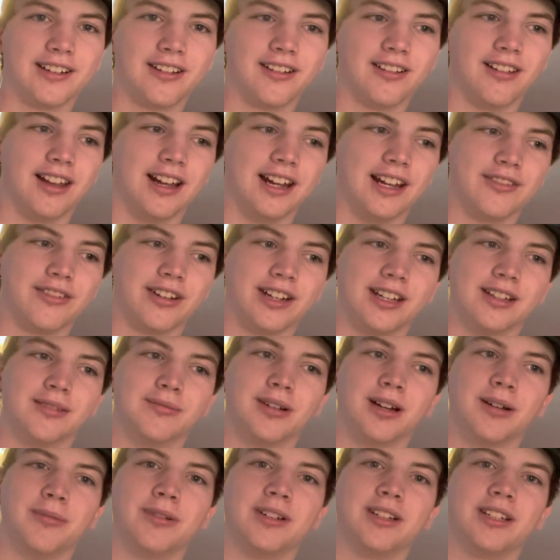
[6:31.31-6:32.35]
live hand
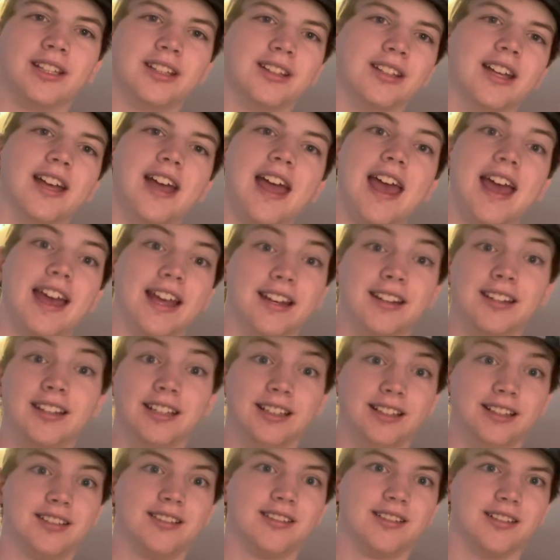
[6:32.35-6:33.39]
puppet, the head
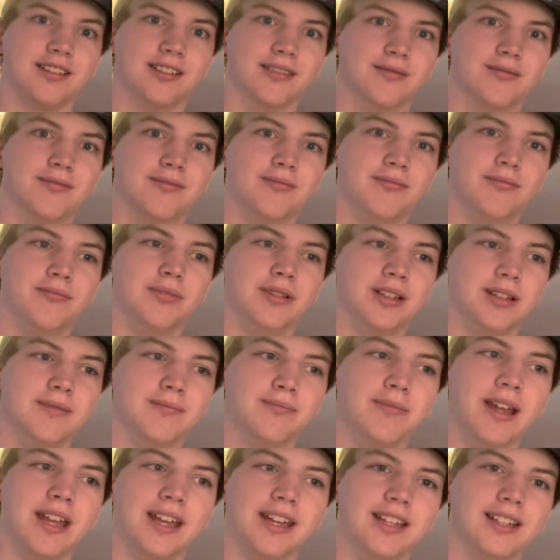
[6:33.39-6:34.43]
needs to be
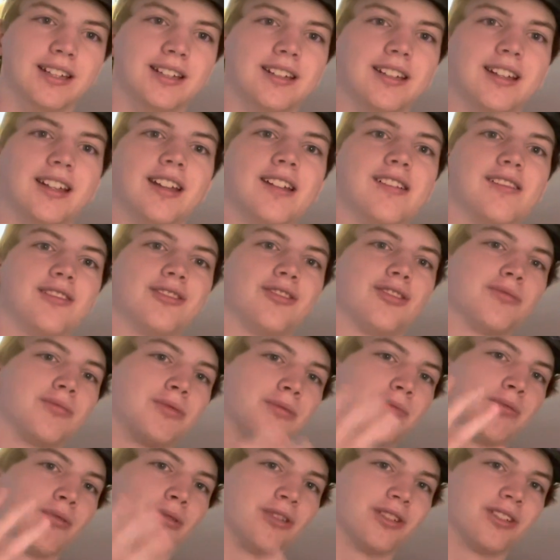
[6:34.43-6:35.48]
big so the
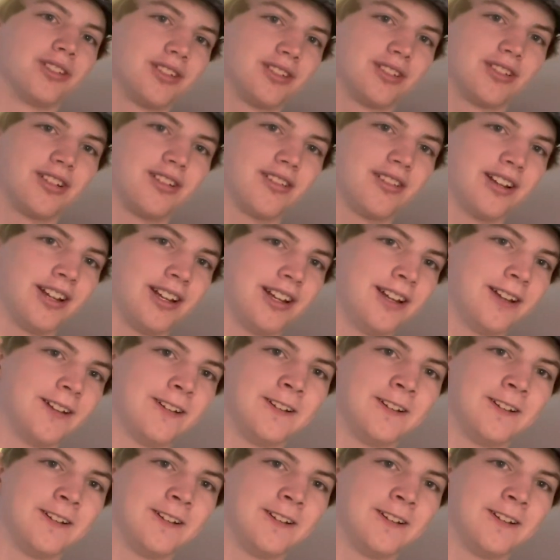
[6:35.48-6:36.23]
proportions are right.